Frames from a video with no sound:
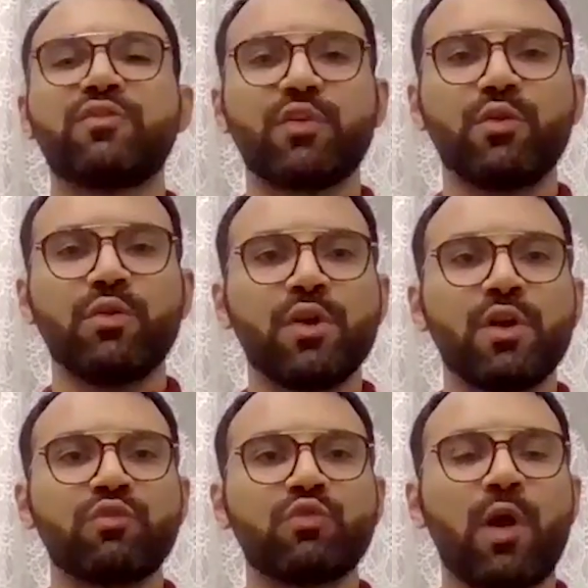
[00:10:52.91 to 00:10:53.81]
to
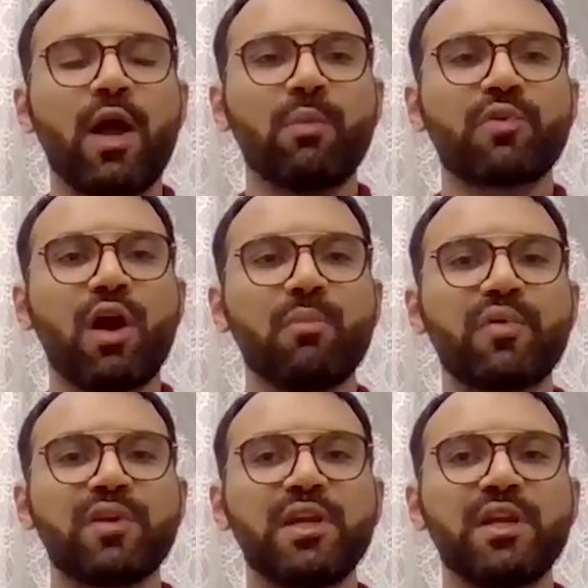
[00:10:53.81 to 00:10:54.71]
help
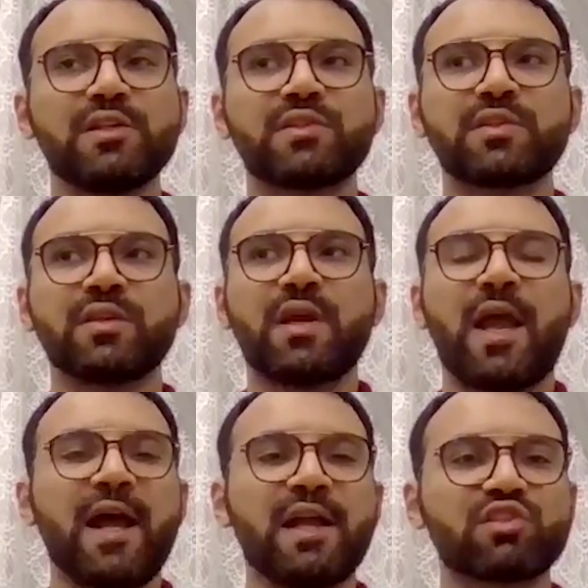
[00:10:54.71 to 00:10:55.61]
companies
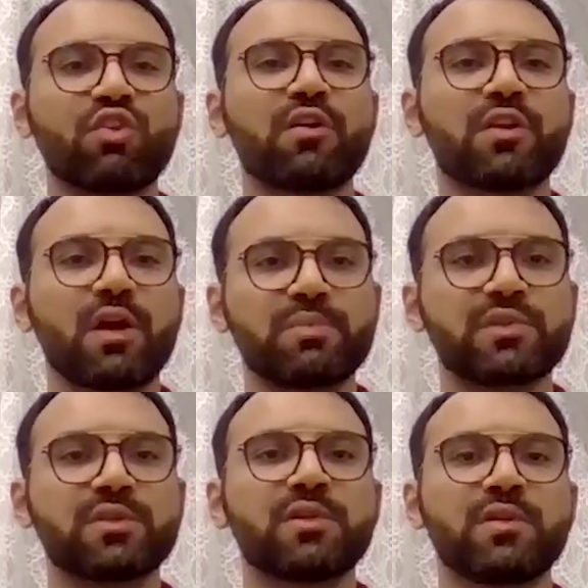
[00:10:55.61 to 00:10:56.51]
and
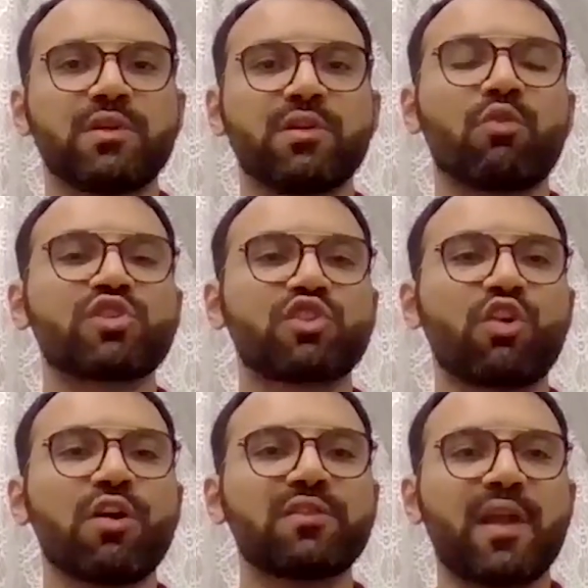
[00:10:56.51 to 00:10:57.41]
startups,
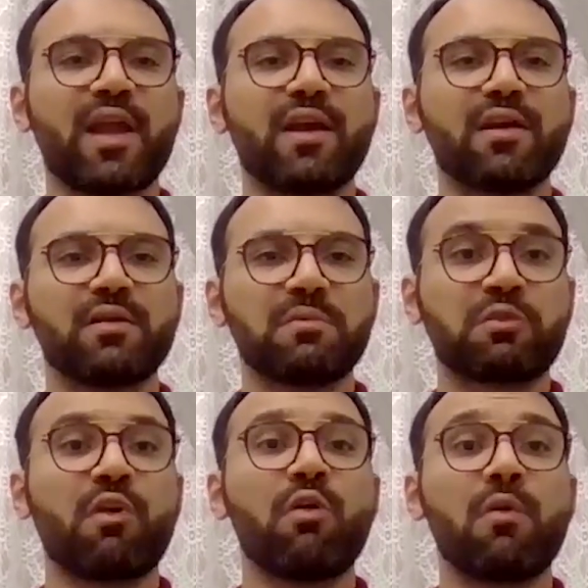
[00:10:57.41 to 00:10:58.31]
start,
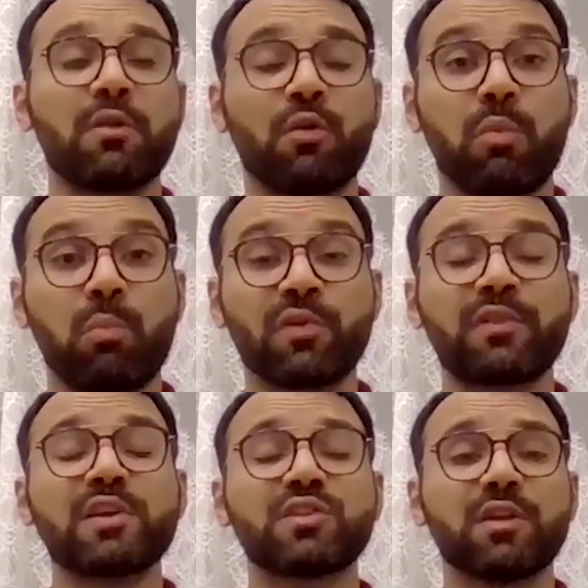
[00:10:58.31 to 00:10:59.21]
grow, and
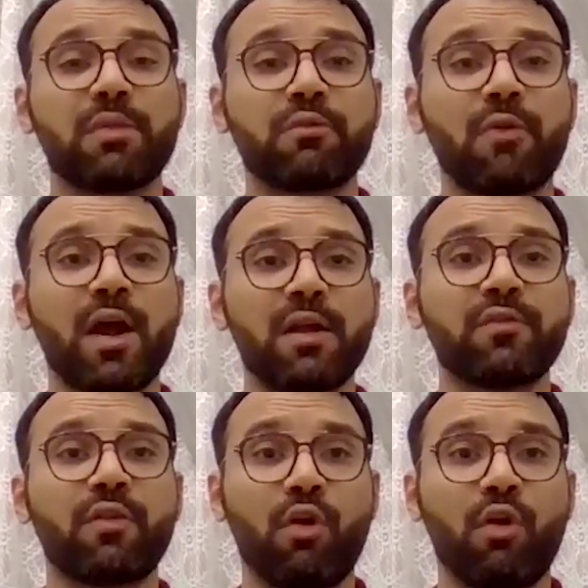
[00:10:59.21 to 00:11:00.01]
potentially thrive,